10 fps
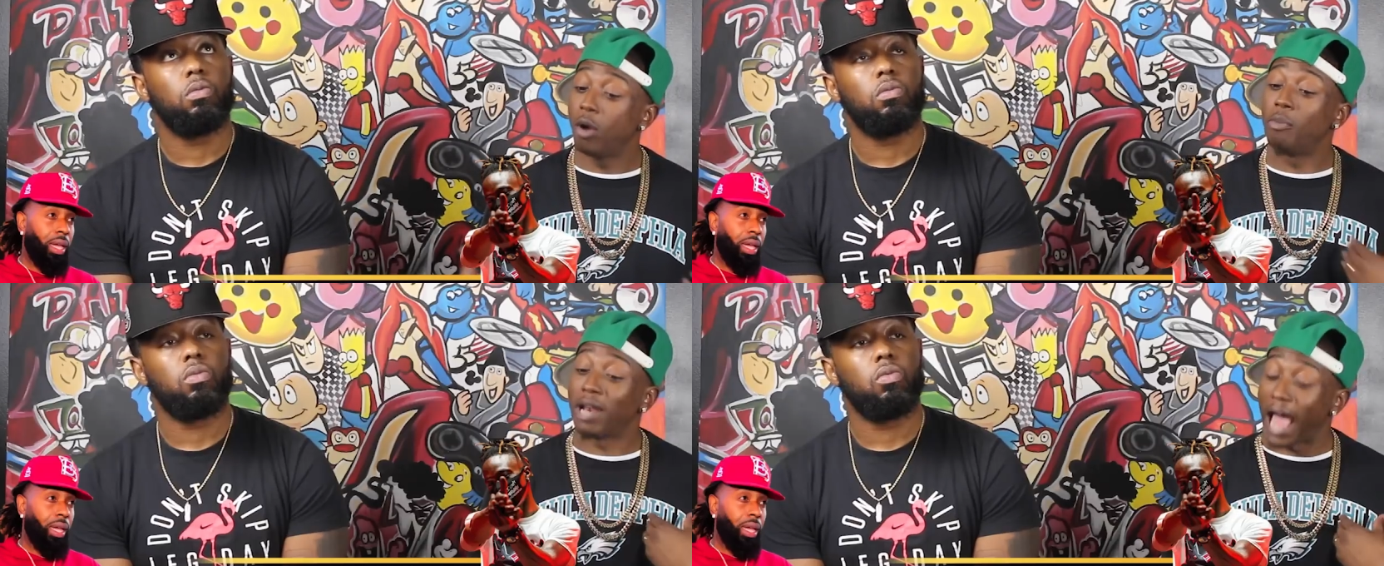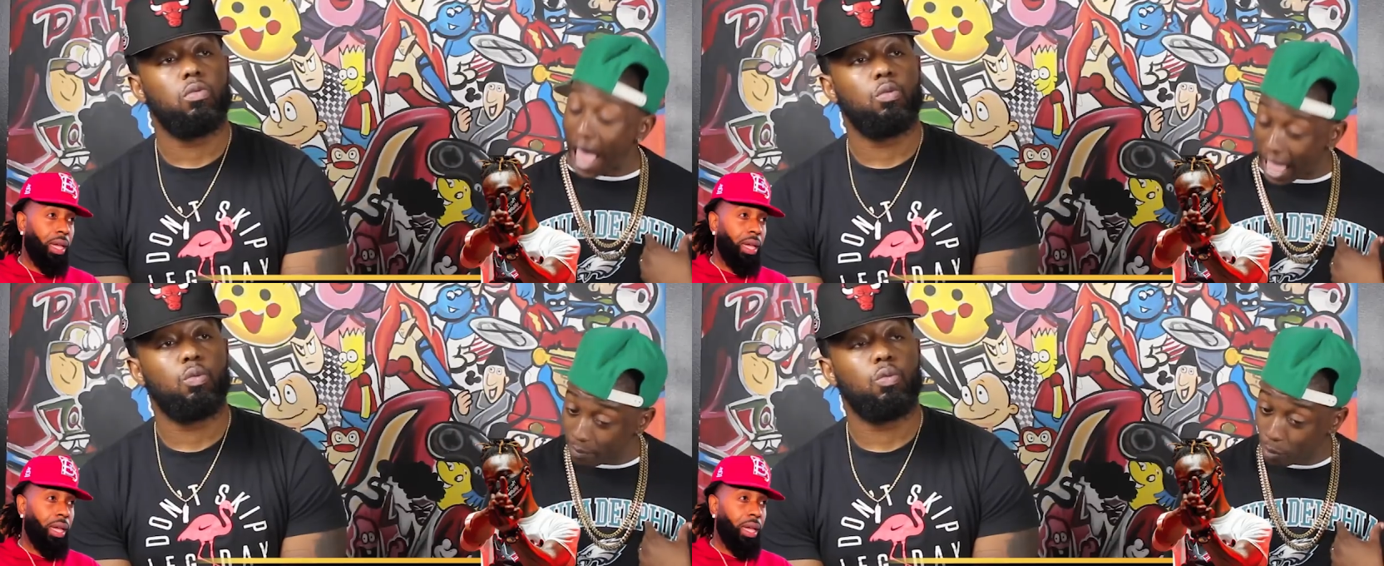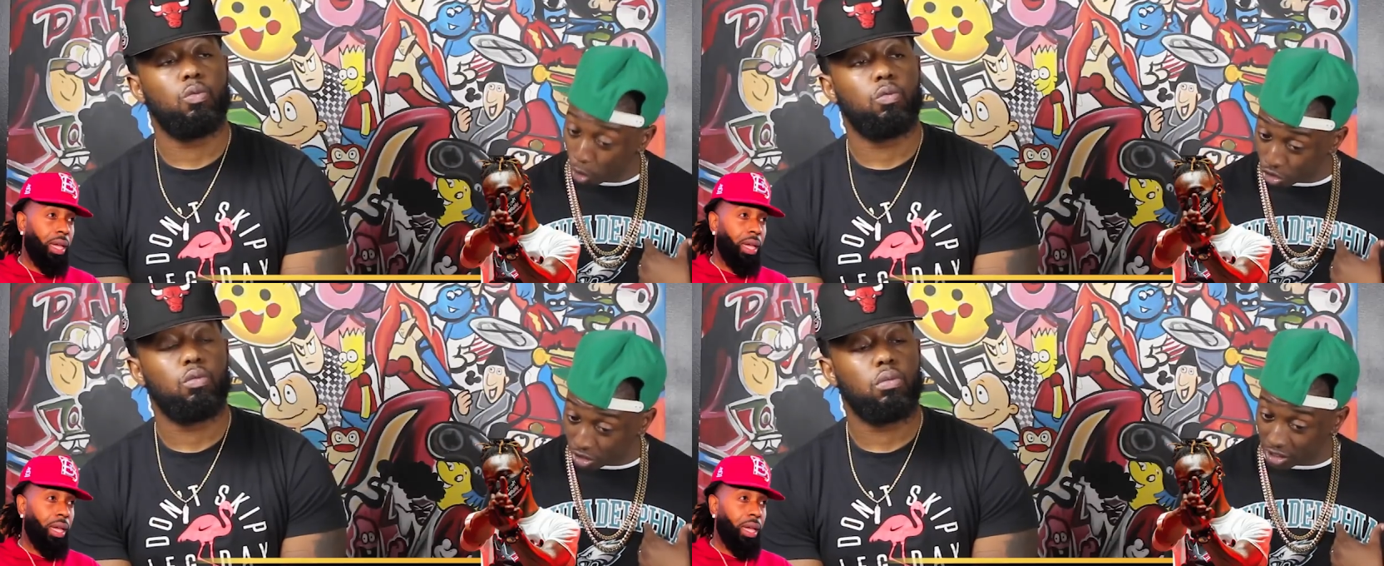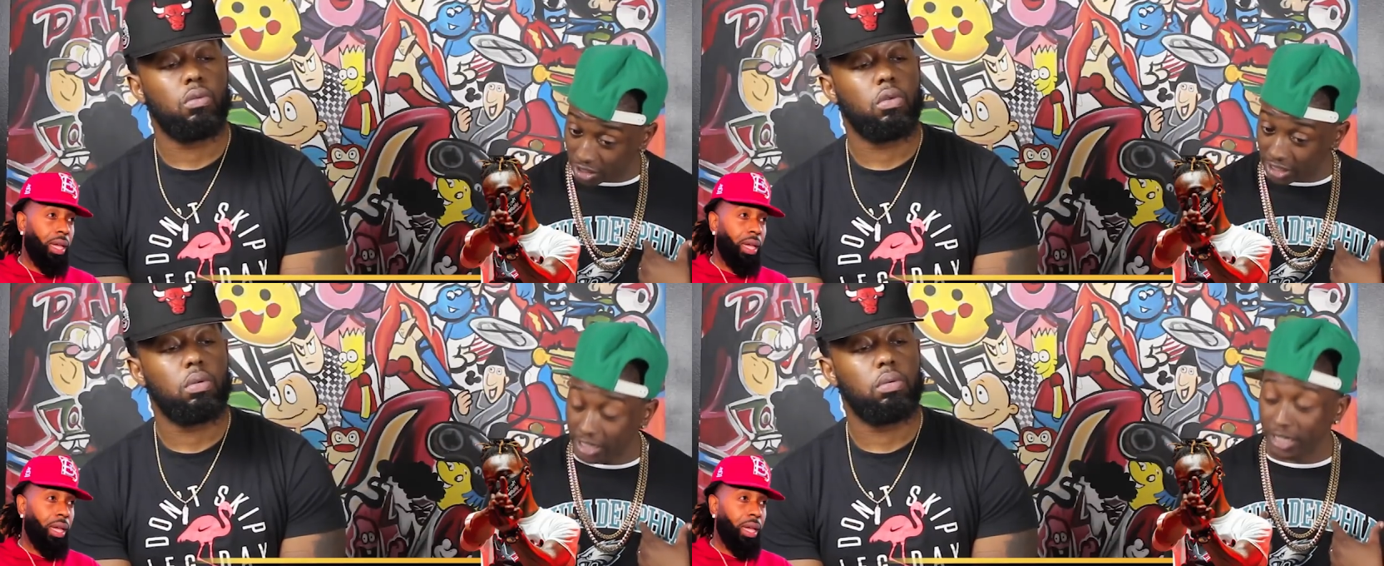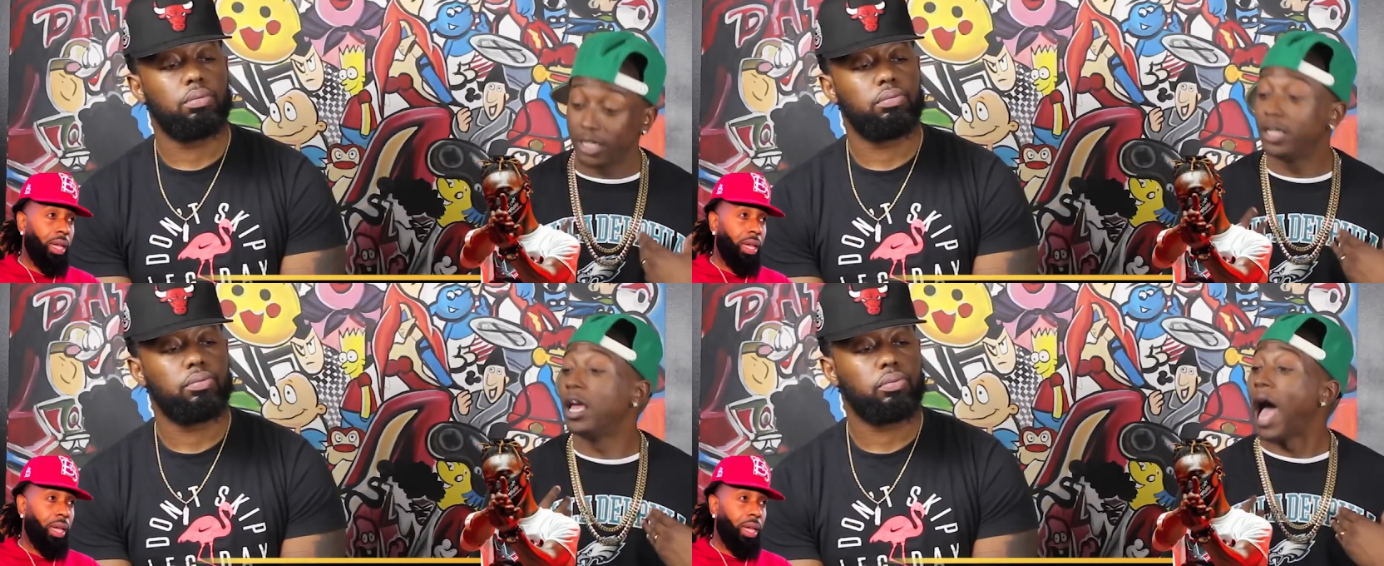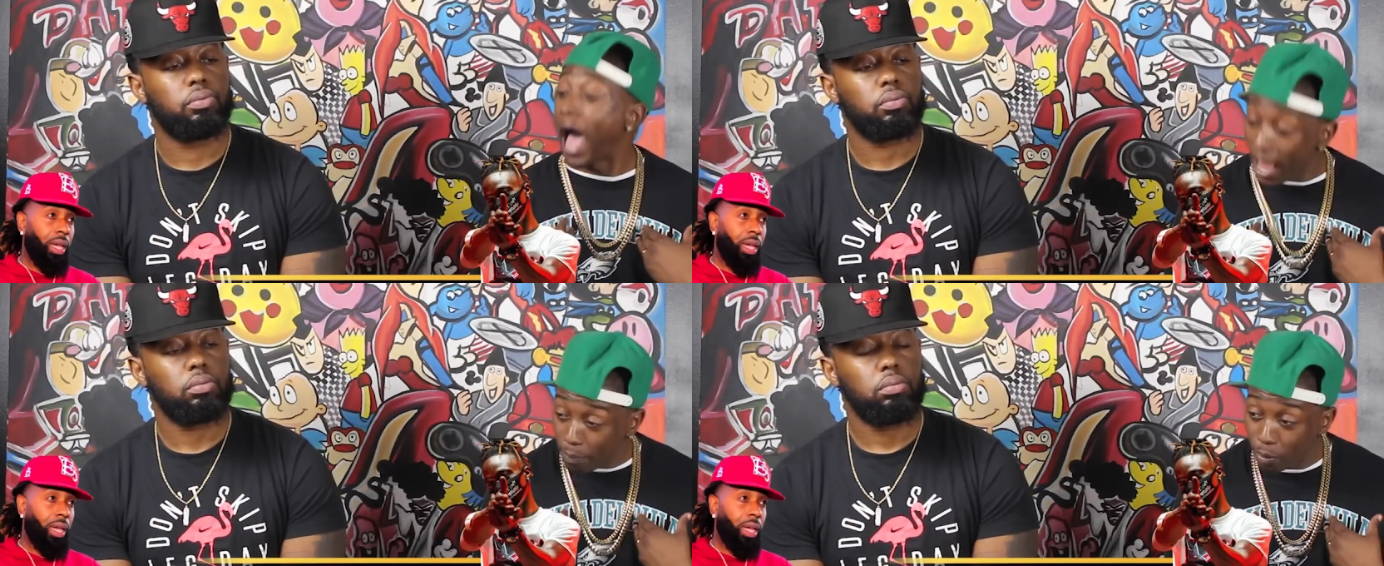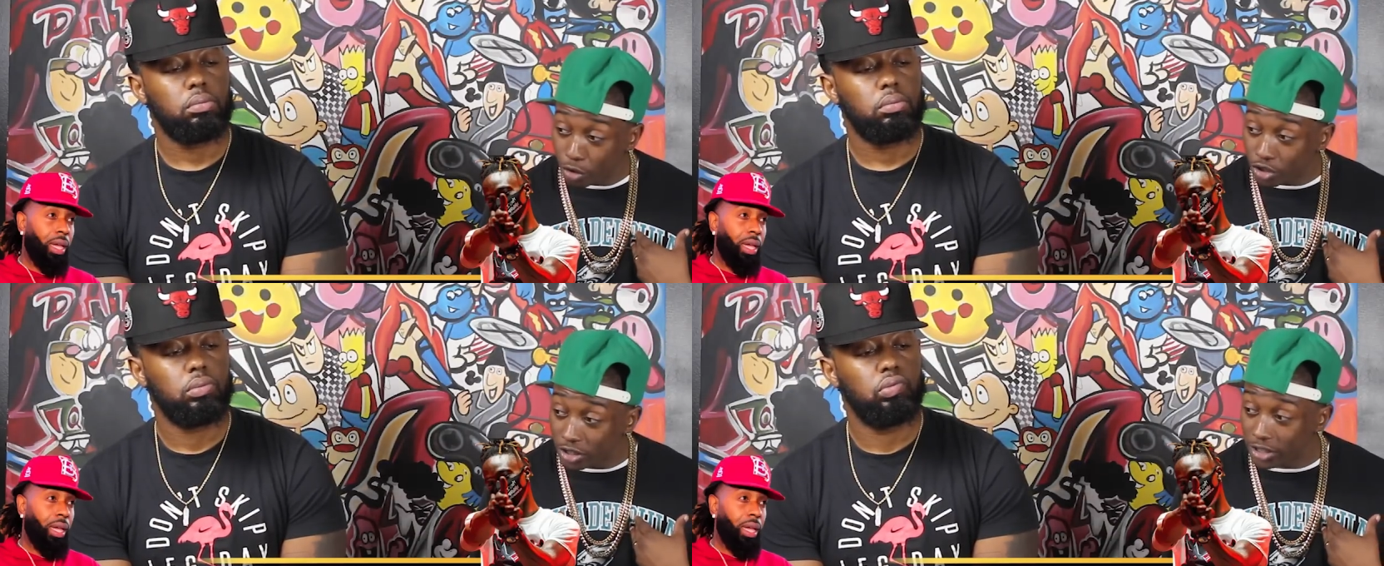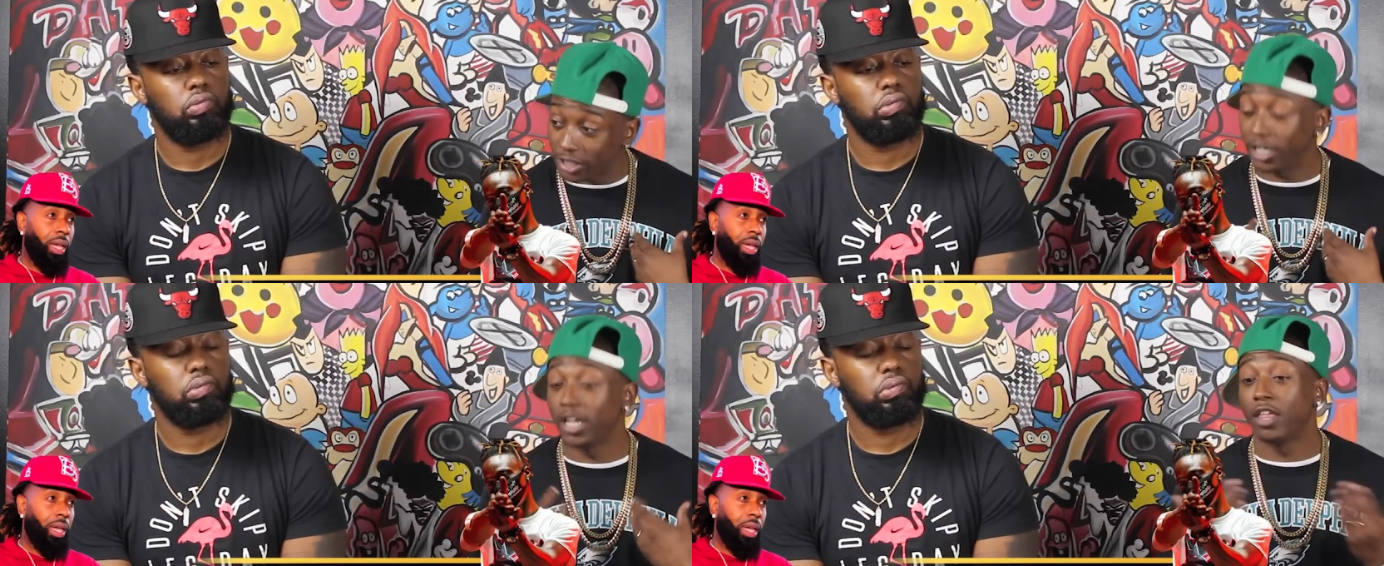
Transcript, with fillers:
Speaker 1: But I personally, I personally